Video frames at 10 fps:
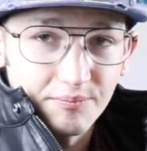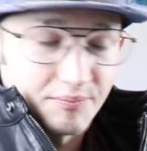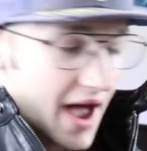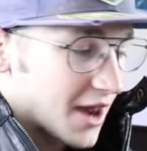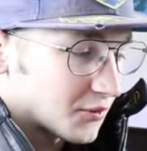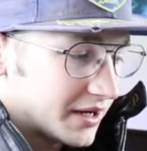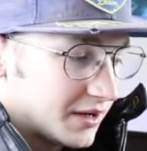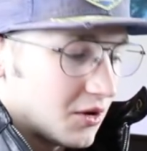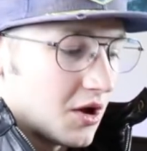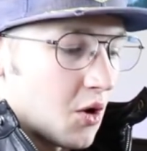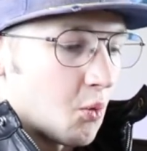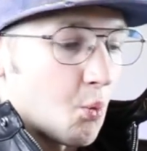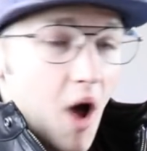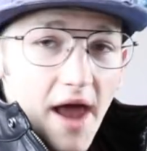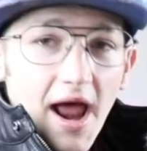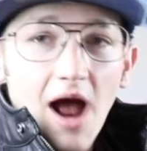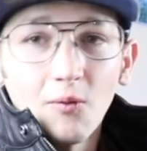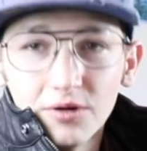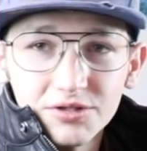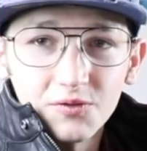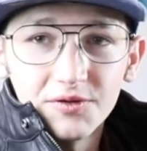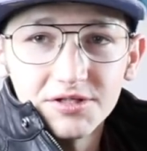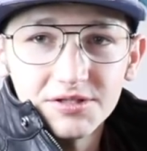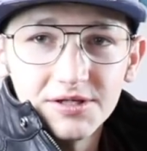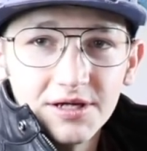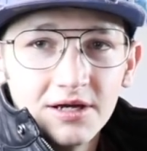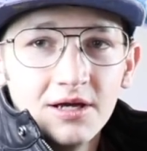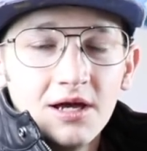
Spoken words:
battery watt hours on this thing,